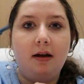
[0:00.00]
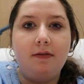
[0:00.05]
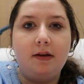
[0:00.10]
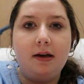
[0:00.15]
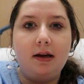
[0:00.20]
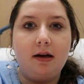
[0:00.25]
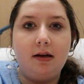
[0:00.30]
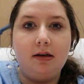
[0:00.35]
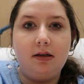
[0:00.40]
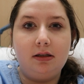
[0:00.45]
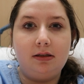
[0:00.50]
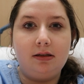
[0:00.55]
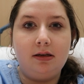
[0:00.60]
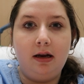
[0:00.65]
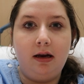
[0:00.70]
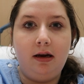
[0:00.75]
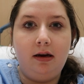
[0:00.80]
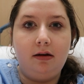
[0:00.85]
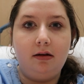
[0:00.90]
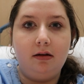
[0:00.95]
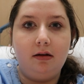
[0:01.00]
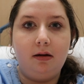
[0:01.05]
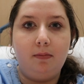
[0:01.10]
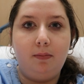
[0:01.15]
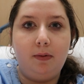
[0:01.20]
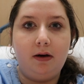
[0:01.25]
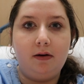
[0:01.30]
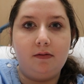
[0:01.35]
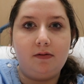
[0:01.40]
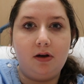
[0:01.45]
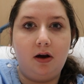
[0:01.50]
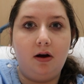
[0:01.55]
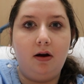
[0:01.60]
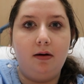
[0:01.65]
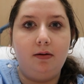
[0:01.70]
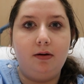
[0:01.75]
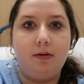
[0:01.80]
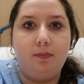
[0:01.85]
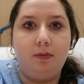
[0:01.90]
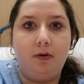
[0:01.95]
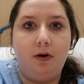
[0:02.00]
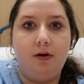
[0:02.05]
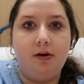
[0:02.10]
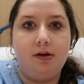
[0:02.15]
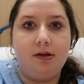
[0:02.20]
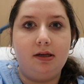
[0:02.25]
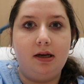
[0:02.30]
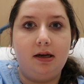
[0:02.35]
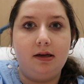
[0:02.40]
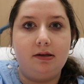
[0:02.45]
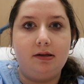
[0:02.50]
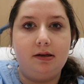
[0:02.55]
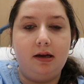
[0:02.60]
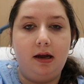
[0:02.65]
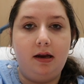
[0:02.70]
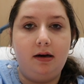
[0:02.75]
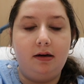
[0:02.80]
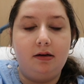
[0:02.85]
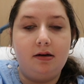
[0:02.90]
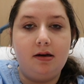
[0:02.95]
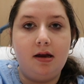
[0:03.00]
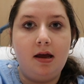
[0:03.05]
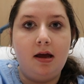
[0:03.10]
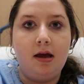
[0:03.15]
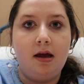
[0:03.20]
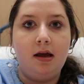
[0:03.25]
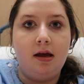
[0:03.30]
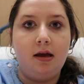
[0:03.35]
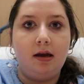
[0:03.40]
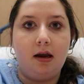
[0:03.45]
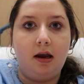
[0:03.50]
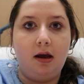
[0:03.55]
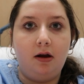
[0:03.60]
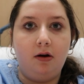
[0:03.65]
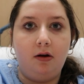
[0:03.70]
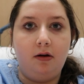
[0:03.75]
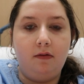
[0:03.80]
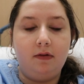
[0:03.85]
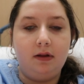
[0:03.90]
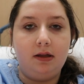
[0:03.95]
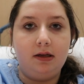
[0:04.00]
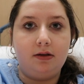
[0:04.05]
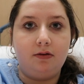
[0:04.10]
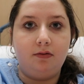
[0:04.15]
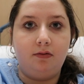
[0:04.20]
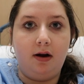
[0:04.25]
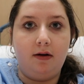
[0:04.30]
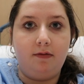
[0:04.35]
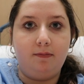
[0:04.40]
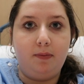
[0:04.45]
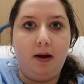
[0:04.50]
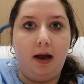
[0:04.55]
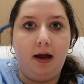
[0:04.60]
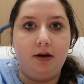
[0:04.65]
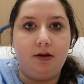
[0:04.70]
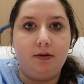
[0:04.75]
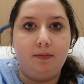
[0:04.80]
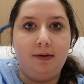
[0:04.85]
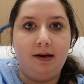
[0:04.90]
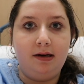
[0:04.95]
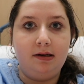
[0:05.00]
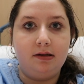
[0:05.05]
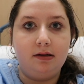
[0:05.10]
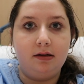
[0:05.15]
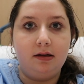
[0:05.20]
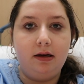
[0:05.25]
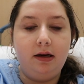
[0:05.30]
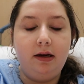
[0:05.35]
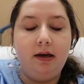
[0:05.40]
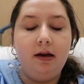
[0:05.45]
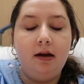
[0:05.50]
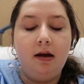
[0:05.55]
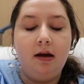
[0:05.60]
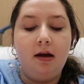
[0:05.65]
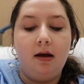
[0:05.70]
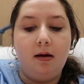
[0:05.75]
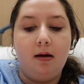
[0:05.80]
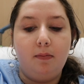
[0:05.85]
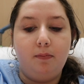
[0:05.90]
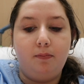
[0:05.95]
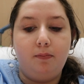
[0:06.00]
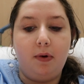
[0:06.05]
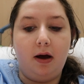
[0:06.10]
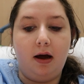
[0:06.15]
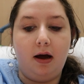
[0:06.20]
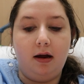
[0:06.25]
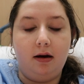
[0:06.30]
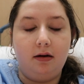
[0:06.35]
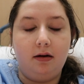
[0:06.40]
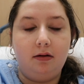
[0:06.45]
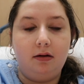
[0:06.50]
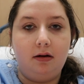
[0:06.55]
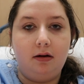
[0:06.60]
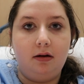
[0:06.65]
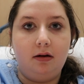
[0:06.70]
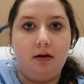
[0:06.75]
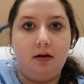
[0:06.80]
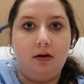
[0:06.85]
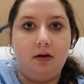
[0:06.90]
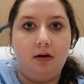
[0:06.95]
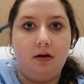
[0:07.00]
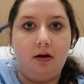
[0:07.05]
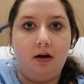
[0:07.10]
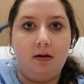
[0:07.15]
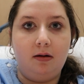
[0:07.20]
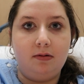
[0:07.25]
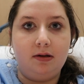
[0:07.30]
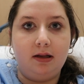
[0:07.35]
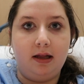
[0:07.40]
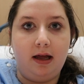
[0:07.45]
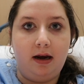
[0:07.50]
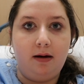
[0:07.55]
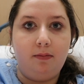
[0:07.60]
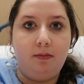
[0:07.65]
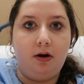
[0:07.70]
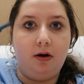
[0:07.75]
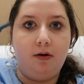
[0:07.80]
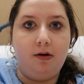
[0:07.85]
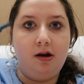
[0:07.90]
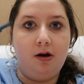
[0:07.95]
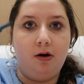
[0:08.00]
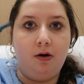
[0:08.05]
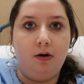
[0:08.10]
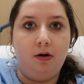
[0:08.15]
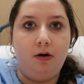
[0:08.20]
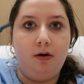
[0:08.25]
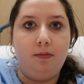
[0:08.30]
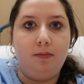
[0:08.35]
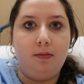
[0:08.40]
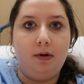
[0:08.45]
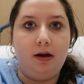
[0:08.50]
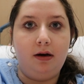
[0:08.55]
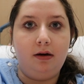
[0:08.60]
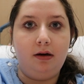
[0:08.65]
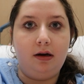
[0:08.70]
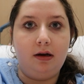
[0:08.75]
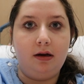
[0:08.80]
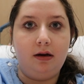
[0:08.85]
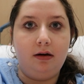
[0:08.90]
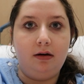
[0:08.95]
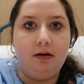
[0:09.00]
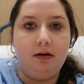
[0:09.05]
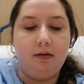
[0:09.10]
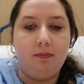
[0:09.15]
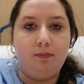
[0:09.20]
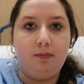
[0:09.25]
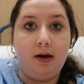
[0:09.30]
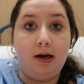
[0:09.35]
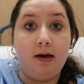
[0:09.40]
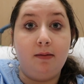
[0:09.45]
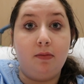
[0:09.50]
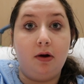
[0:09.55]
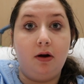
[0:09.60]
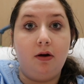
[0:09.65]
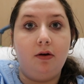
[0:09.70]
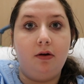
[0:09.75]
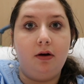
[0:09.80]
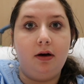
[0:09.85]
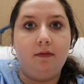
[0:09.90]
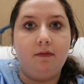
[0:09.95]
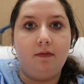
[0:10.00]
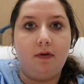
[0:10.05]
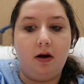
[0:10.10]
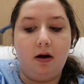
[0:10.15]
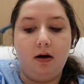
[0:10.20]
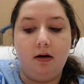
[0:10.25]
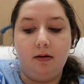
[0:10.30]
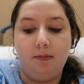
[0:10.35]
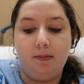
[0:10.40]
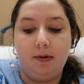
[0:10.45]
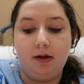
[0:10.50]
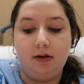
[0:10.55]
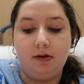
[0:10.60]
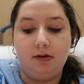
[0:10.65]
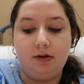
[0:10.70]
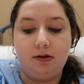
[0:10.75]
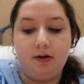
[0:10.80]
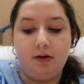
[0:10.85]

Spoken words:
think I just need a bit of time to process and get over this rough patch mentally. But I'm glad I'm going home and can be in my own environment.